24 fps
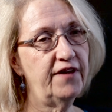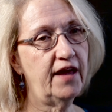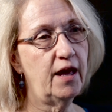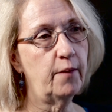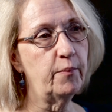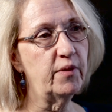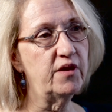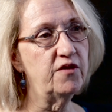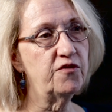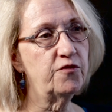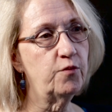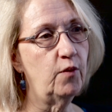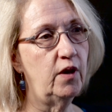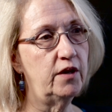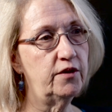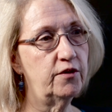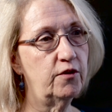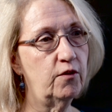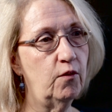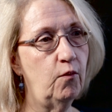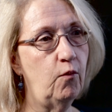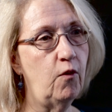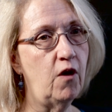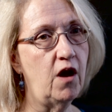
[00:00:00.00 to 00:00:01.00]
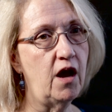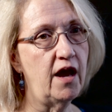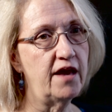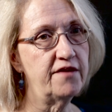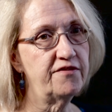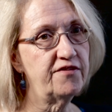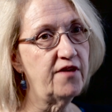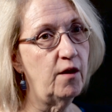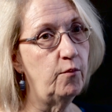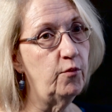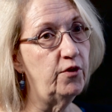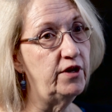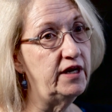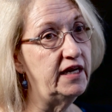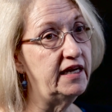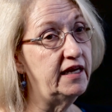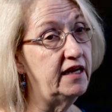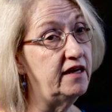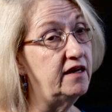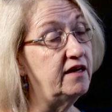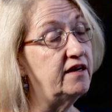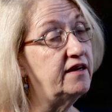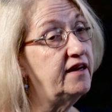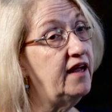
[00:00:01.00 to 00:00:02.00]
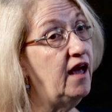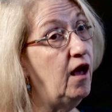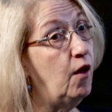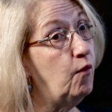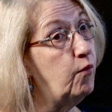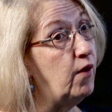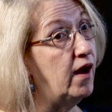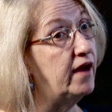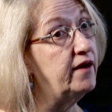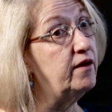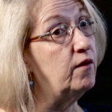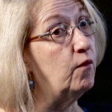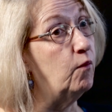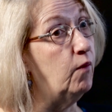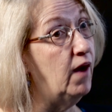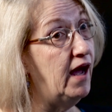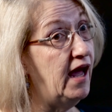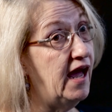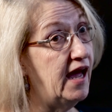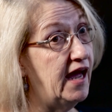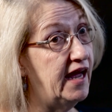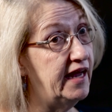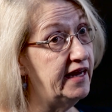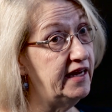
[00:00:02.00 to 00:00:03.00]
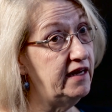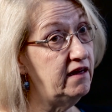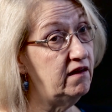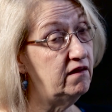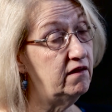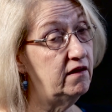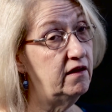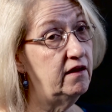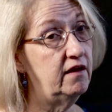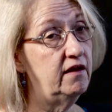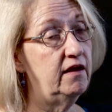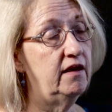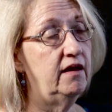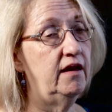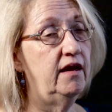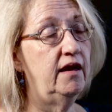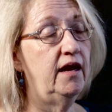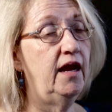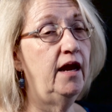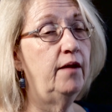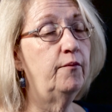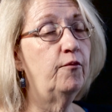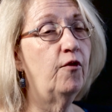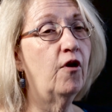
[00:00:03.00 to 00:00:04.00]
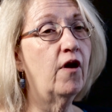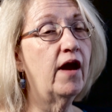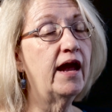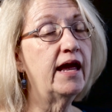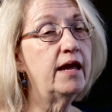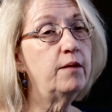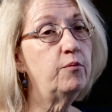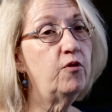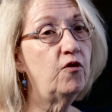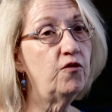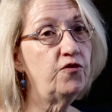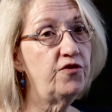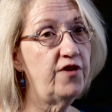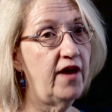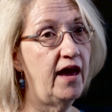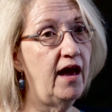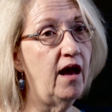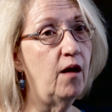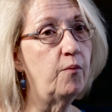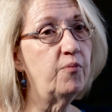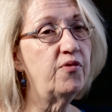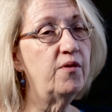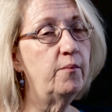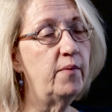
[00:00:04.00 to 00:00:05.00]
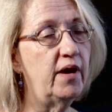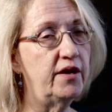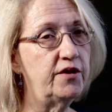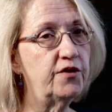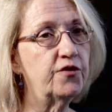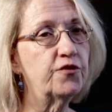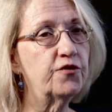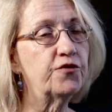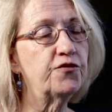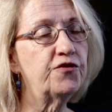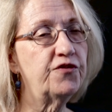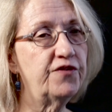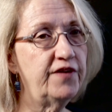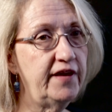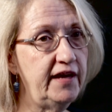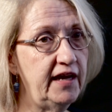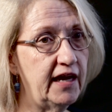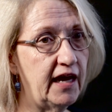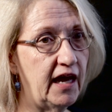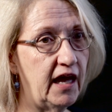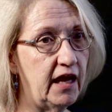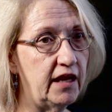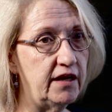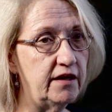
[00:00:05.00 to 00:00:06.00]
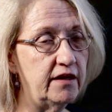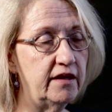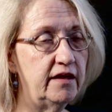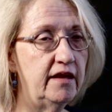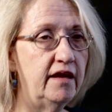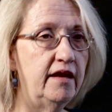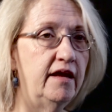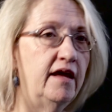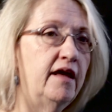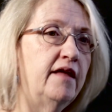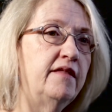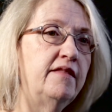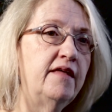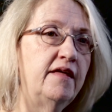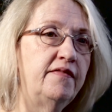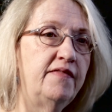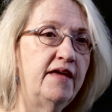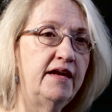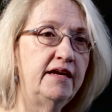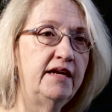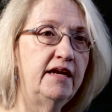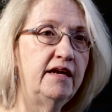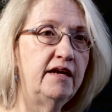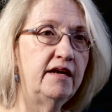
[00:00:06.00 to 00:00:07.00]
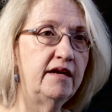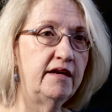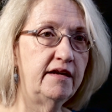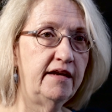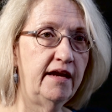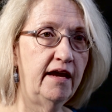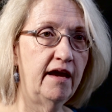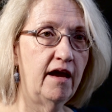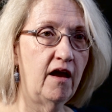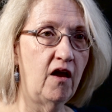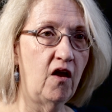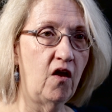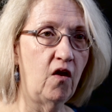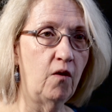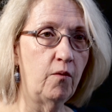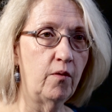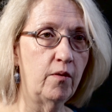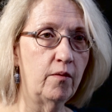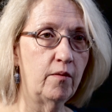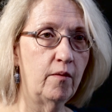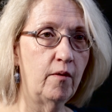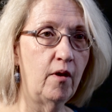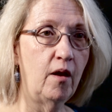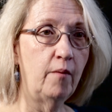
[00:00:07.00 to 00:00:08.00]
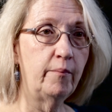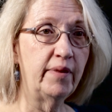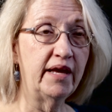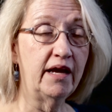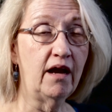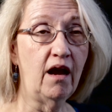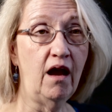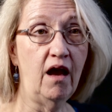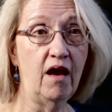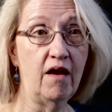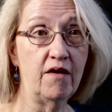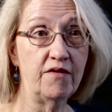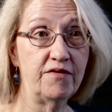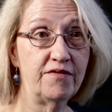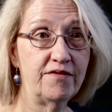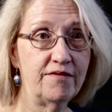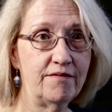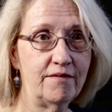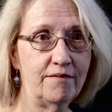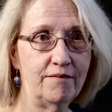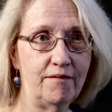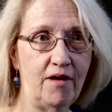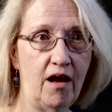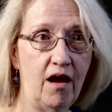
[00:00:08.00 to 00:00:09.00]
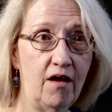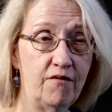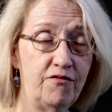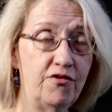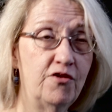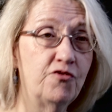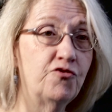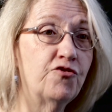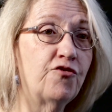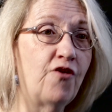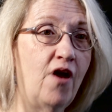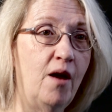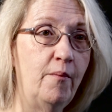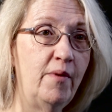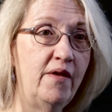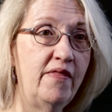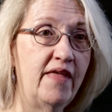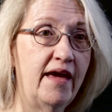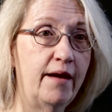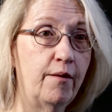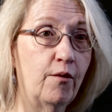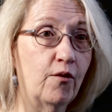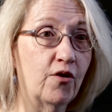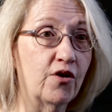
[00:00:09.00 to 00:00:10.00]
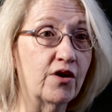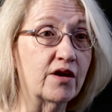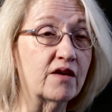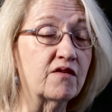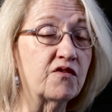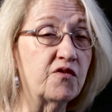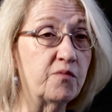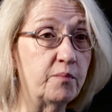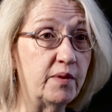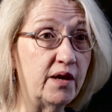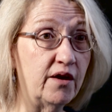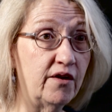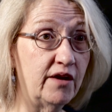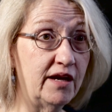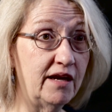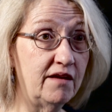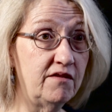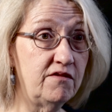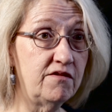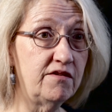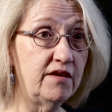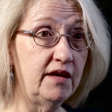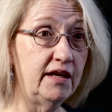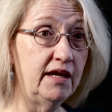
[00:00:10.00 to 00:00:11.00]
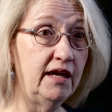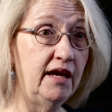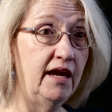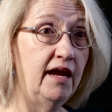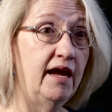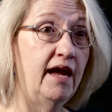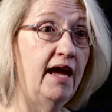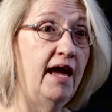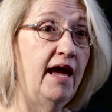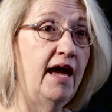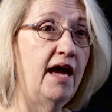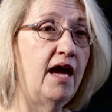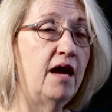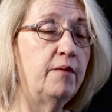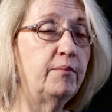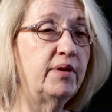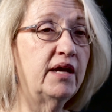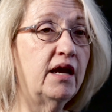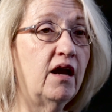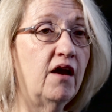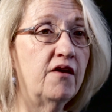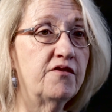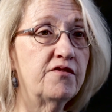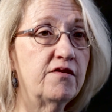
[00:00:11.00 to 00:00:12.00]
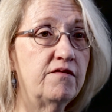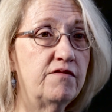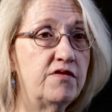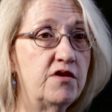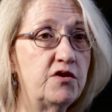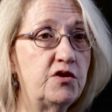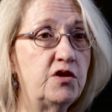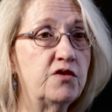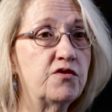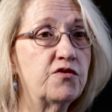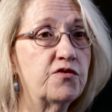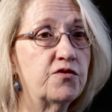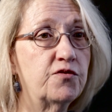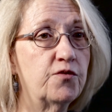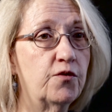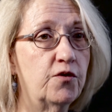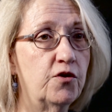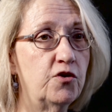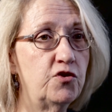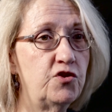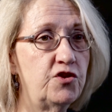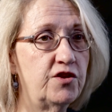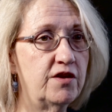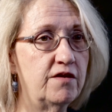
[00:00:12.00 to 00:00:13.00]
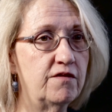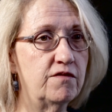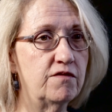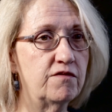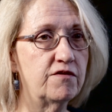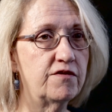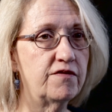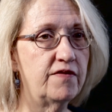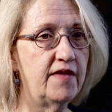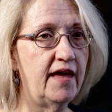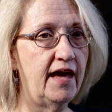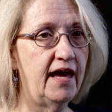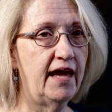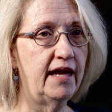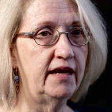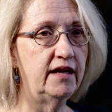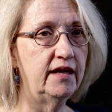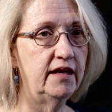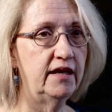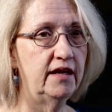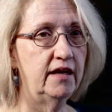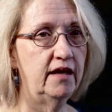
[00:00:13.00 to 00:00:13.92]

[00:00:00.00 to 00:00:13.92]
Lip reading: families wonder why someone didn't tell right away, and we're able to help them understand that they didn't tell because of the trauma they were experiencing and because of the distortions that